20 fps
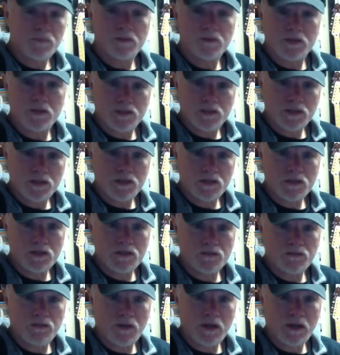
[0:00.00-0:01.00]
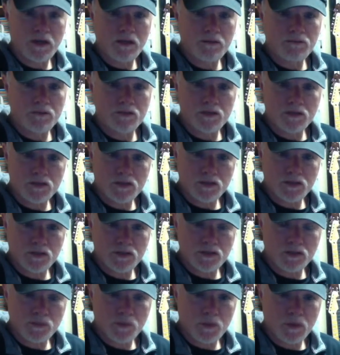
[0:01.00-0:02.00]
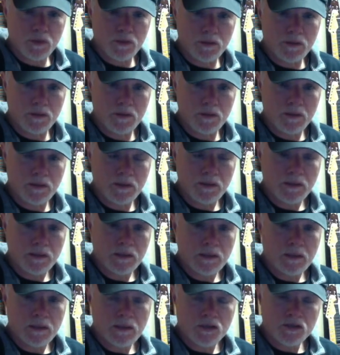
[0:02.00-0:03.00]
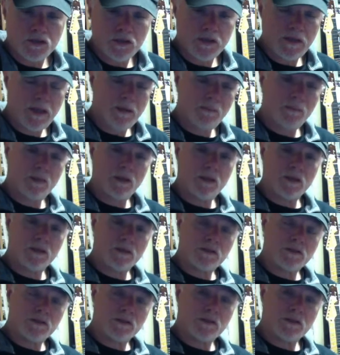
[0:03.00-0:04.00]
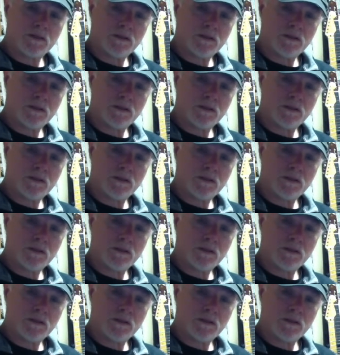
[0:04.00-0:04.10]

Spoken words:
This is its 5, and this is its 1. So that means